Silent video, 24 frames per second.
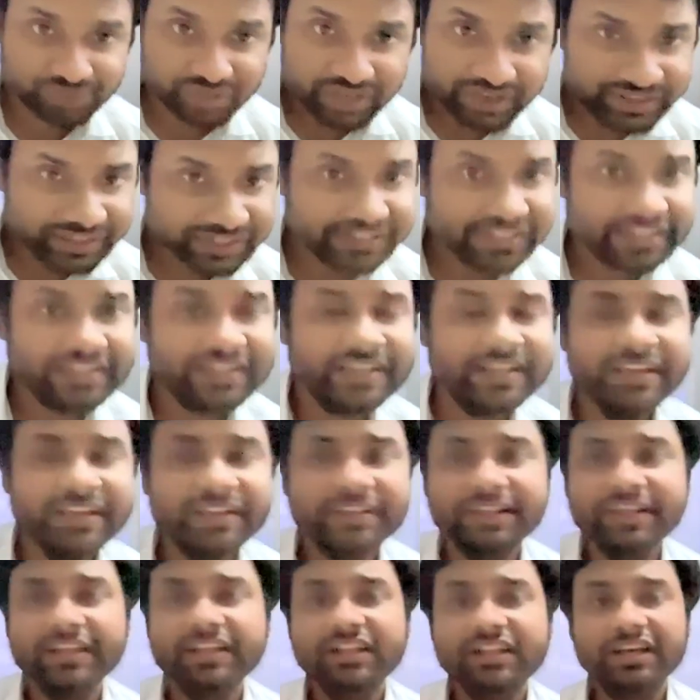then
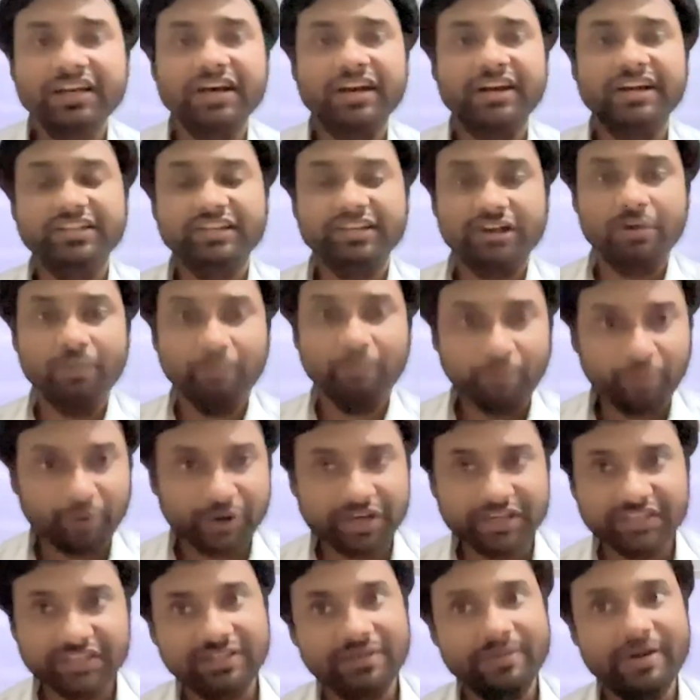the another
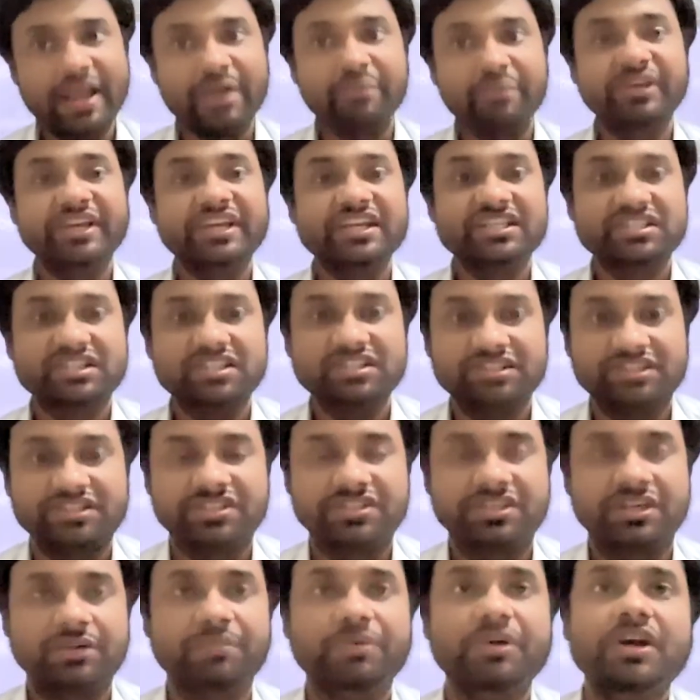component is the navigation
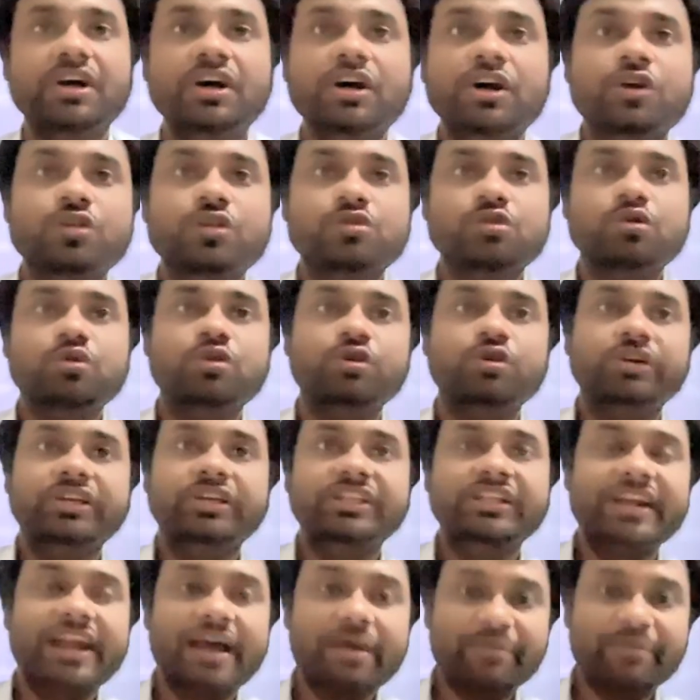system. So in
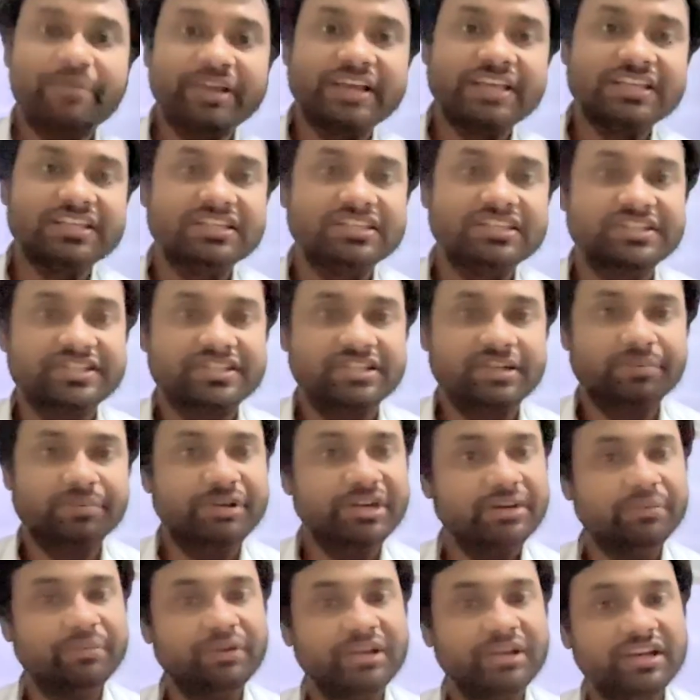the navigation system,
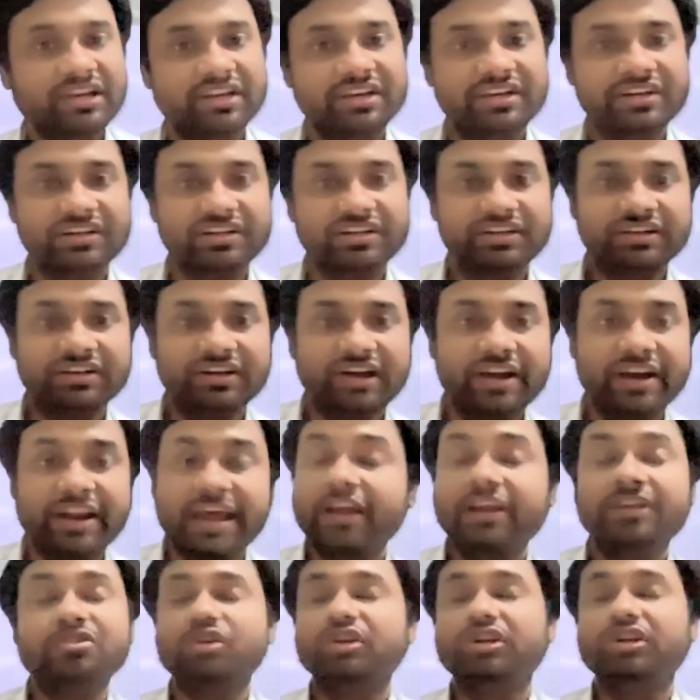it will
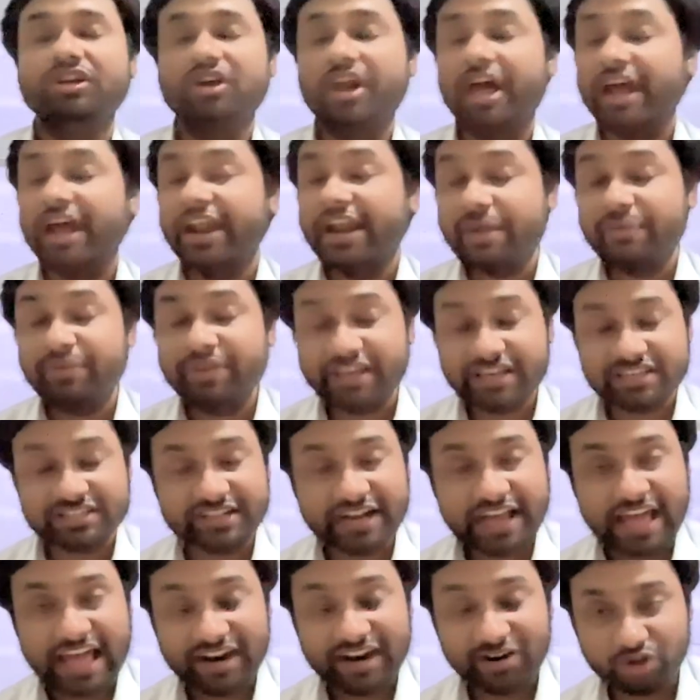
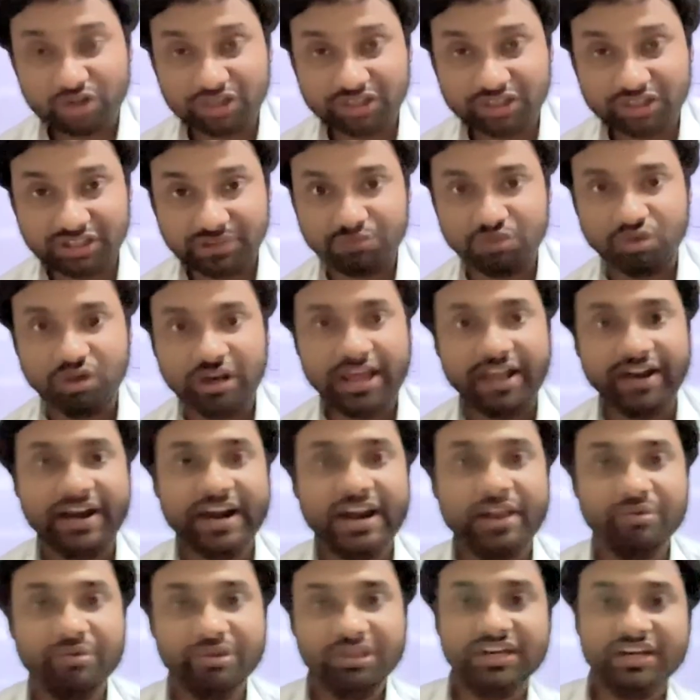navigation algorithm. So
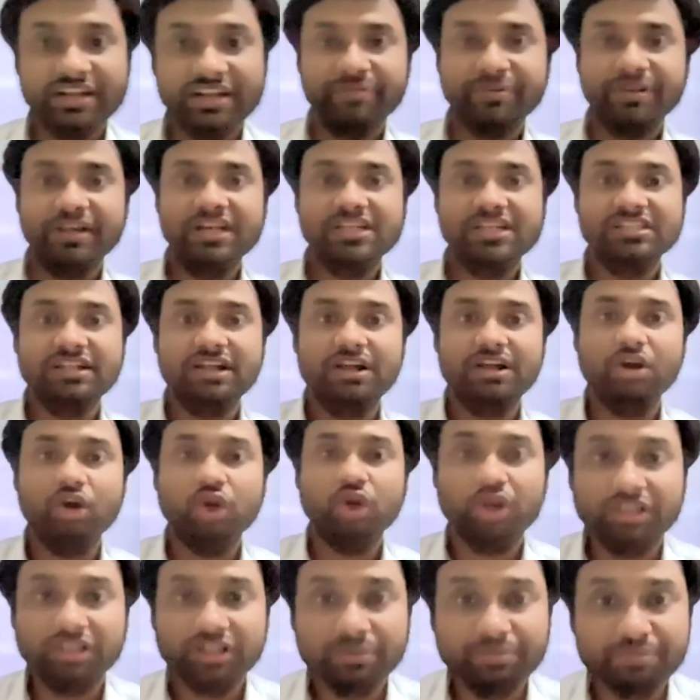navigation
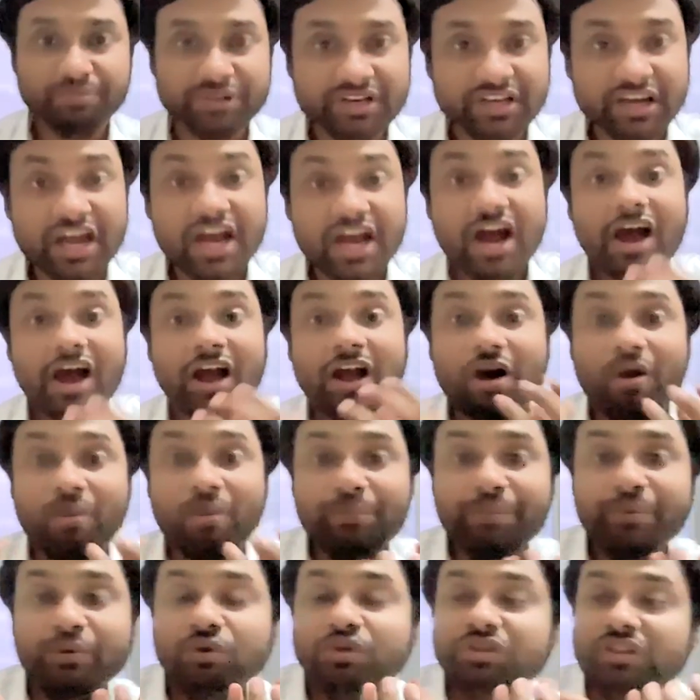algorithm will
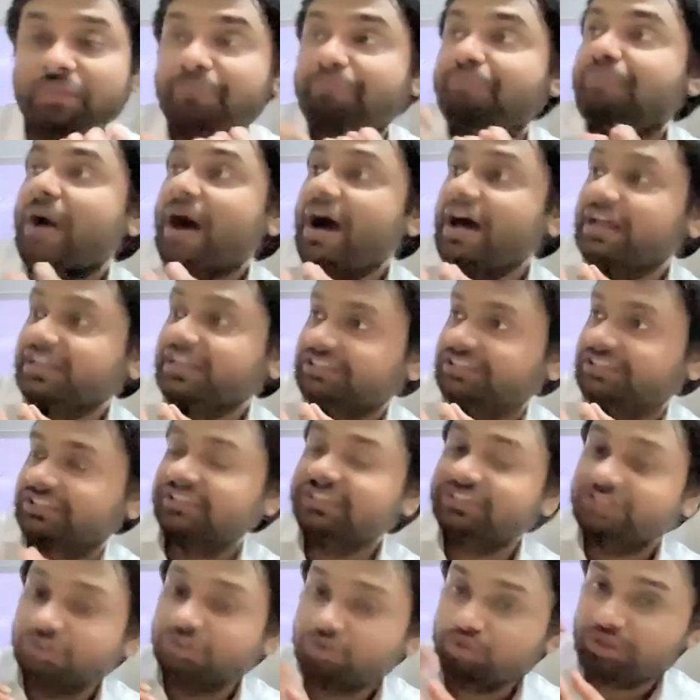compute the path,
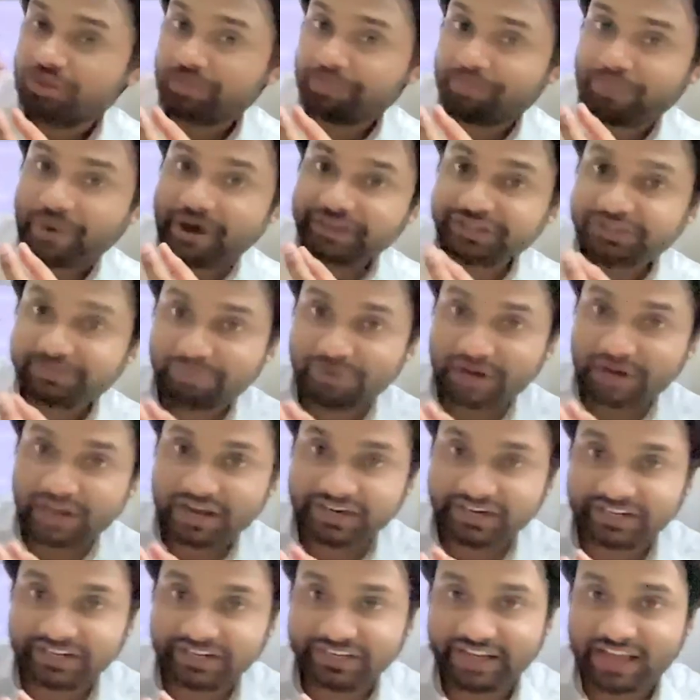do the path
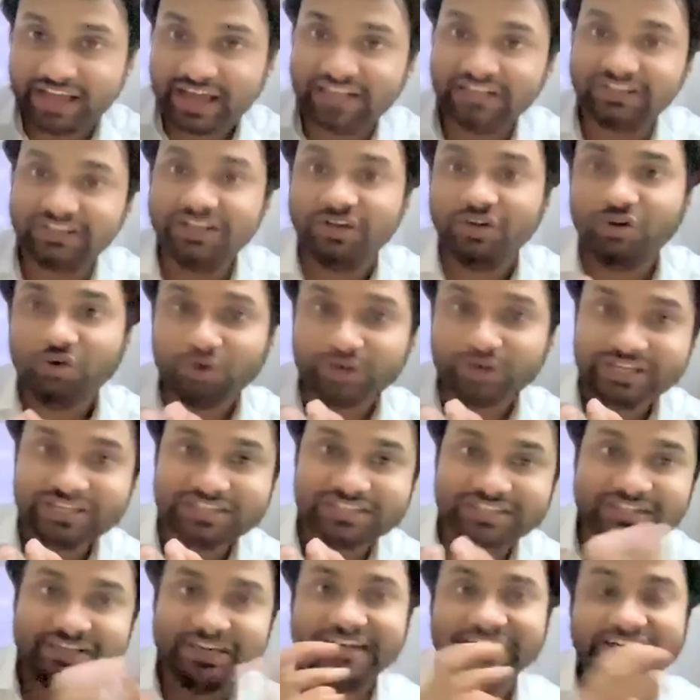planning and the location and